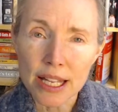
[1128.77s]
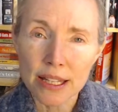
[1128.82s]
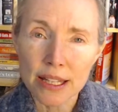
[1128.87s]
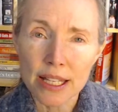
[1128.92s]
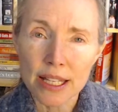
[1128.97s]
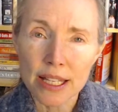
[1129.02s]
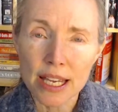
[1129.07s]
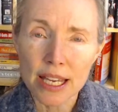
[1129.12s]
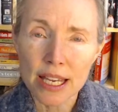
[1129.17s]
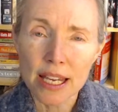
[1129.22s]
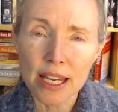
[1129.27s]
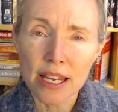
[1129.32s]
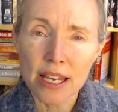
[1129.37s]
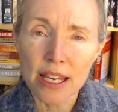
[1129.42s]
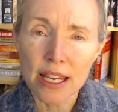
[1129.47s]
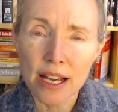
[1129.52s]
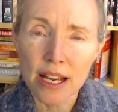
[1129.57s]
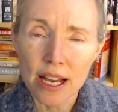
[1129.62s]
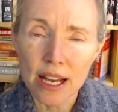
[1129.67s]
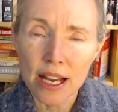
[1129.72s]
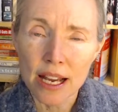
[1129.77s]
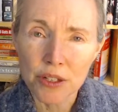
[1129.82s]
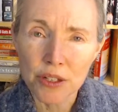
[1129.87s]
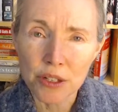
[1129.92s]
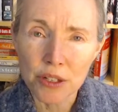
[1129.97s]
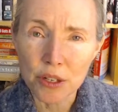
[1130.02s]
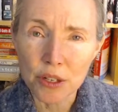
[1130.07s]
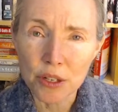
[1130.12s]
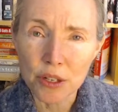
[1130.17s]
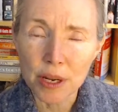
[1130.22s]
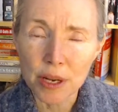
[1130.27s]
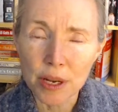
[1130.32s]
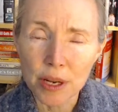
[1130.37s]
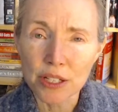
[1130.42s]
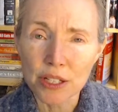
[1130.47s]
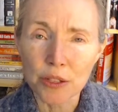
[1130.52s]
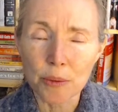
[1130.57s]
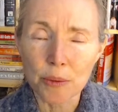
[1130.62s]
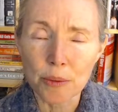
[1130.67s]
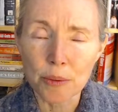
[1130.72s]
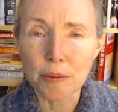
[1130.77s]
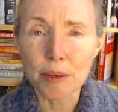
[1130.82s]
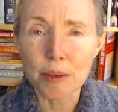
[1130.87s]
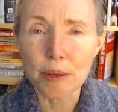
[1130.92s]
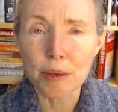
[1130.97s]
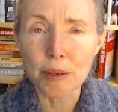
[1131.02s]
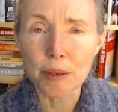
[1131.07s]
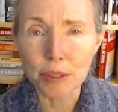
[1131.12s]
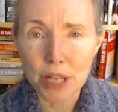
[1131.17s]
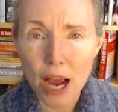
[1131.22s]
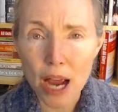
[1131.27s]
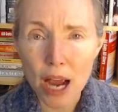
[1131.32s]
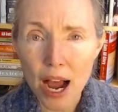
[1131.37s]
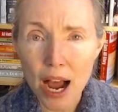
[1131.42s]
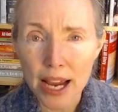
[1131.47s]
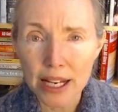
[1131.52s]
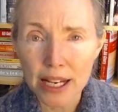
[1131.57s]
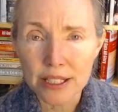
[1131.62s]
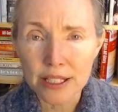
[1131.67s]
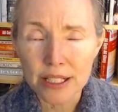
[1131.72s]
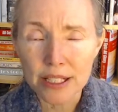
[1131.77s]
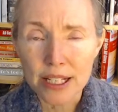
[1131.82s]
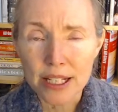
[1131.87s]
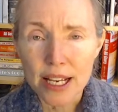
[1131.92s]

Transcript: the nursing home, and so many people died,